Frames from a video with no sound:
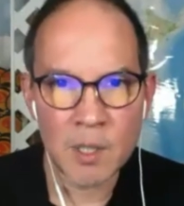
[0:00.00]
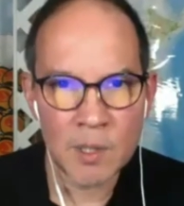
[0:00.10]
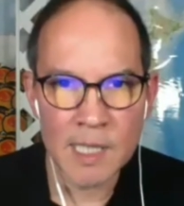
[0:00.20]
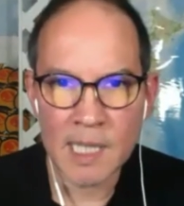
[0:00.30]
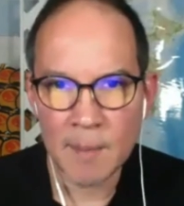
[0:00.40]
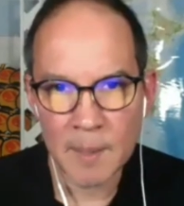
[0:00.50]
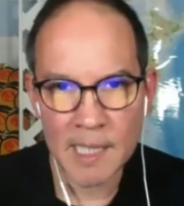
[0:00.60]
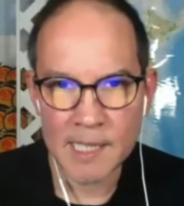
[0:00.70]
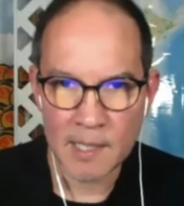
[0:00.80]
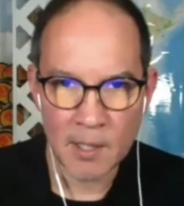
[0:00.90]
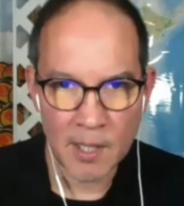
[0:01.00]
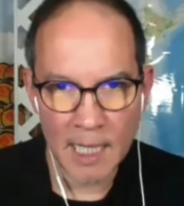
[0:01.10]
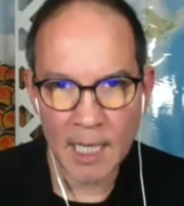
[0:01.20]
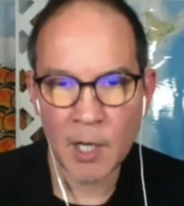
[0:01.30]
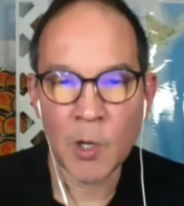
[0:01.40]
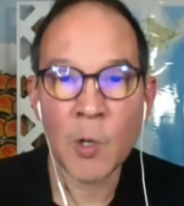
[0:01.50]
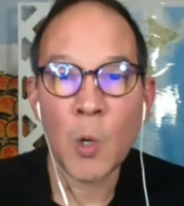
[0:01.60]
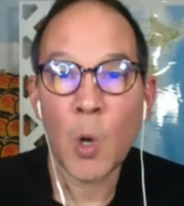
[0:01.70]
all these companies that are here